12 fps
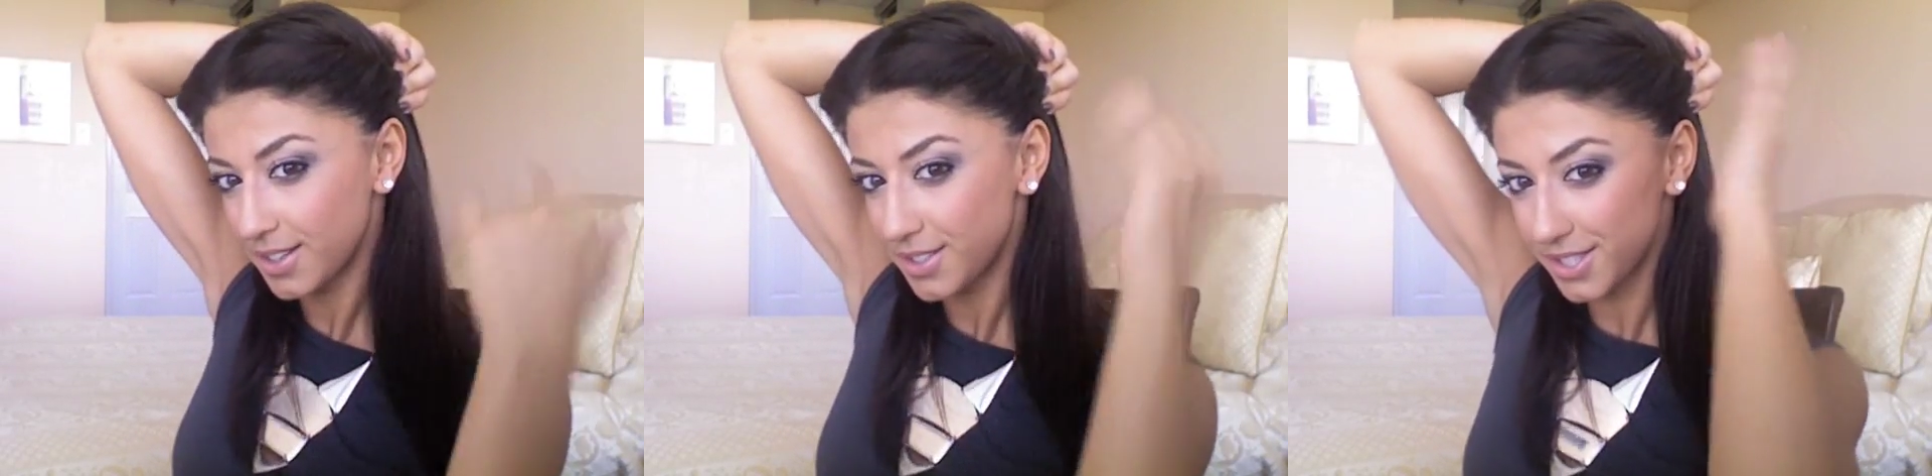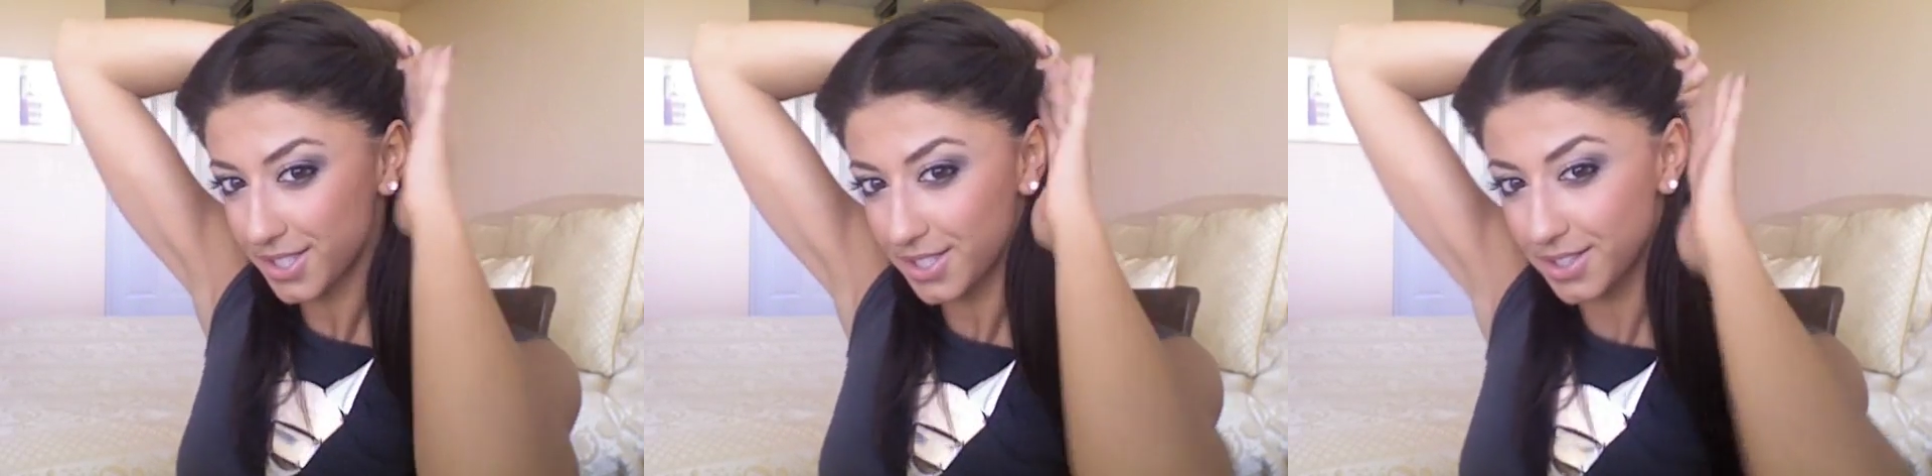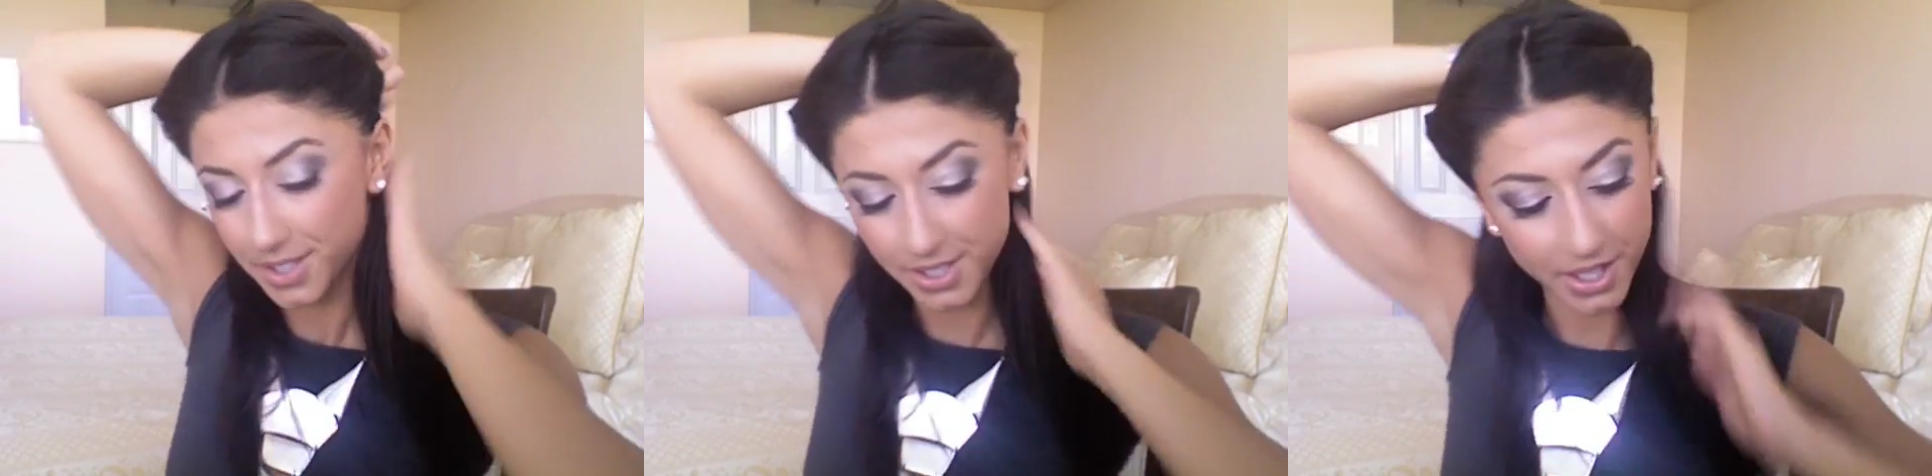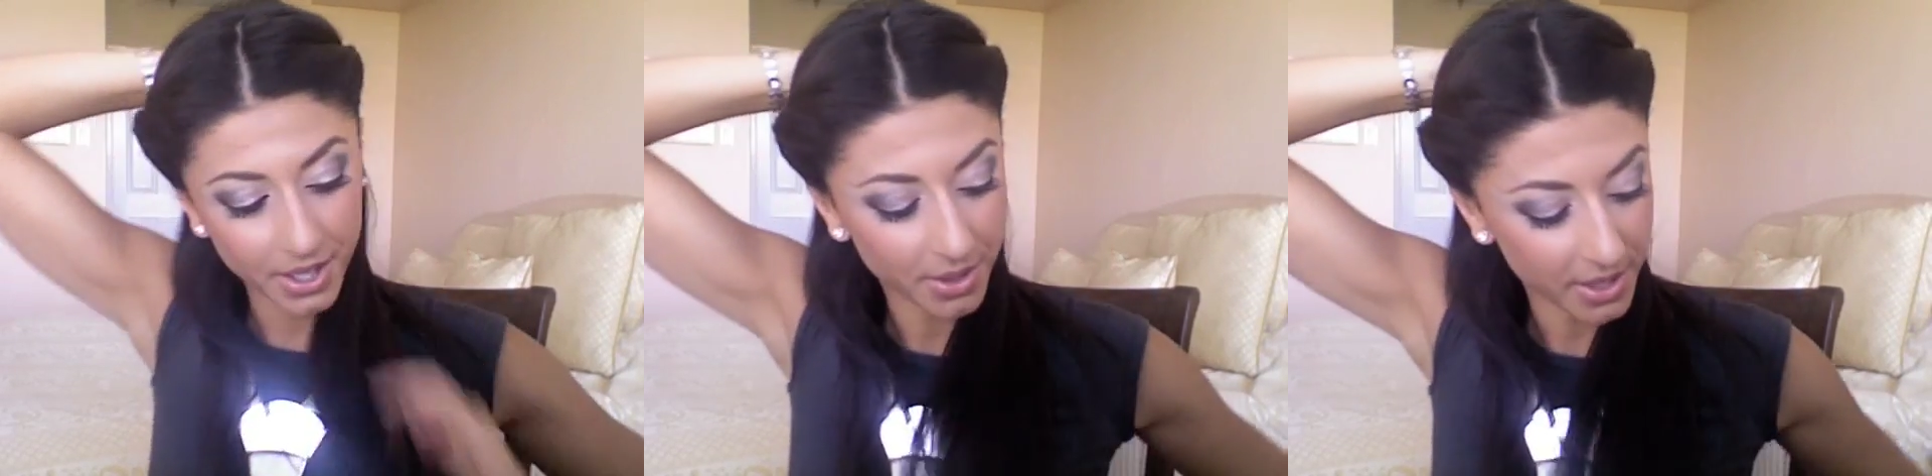just
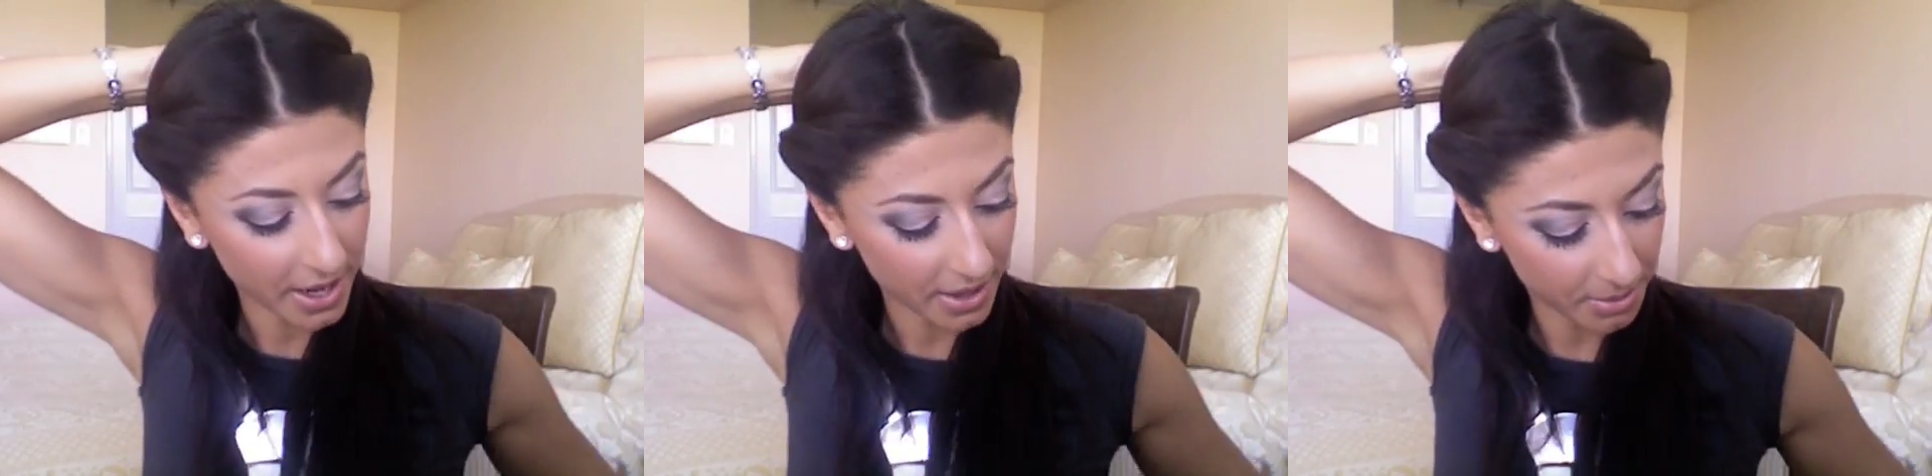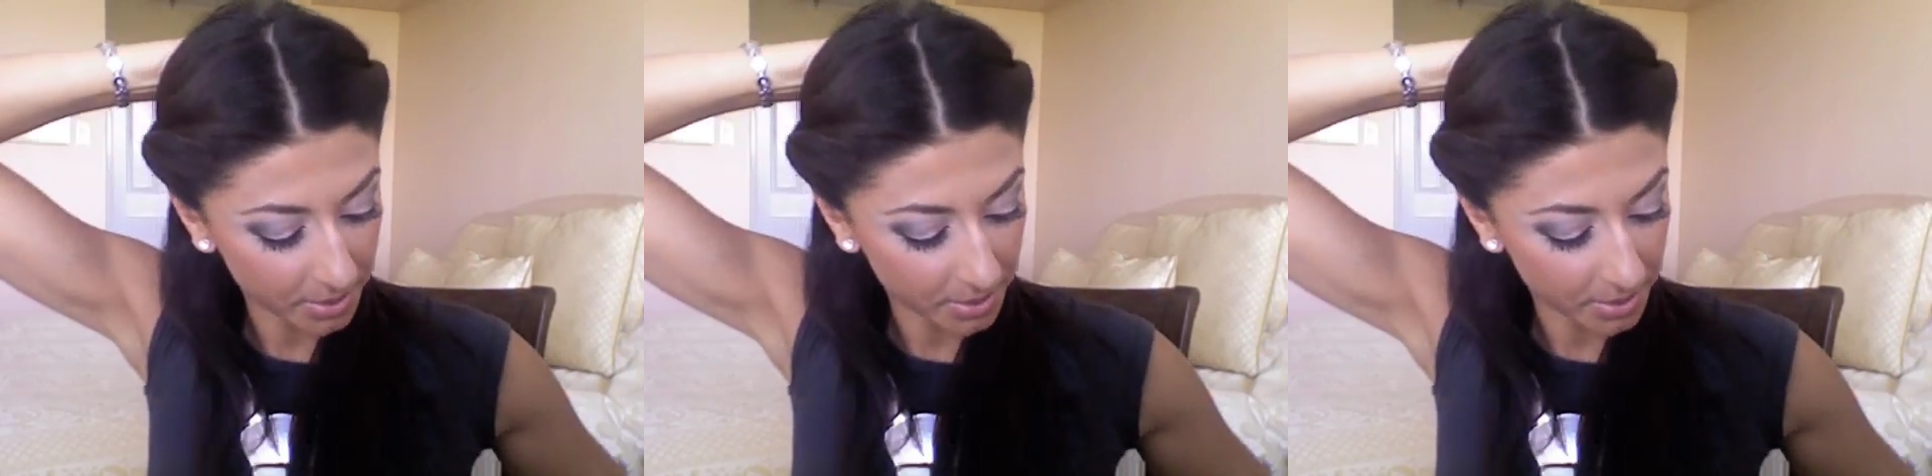secure that in